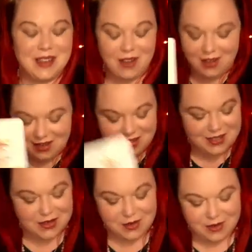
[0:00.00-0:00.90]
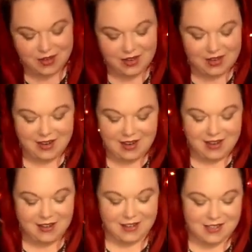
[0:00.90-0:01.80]
Oh, so good.
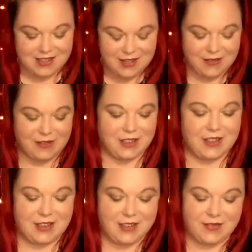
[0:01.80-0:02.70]
Oh, so good.